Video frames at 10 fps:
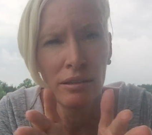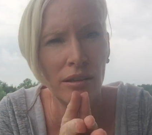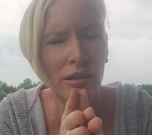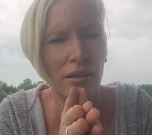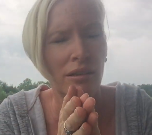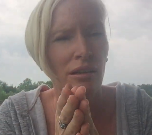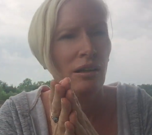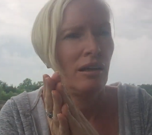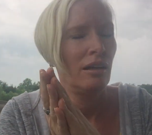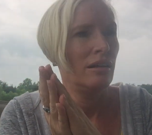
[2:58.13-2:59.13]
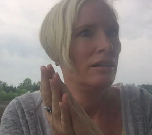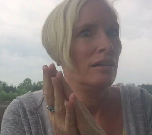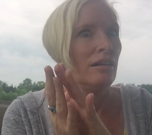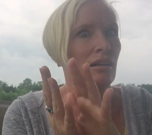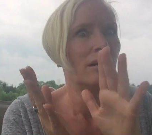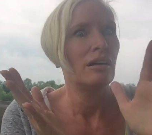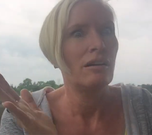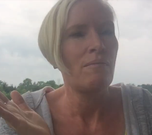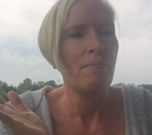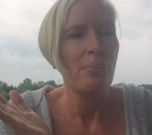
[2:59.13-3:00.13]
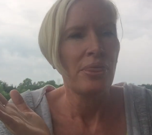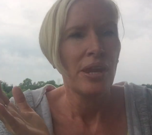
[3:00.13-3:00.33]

[no speech]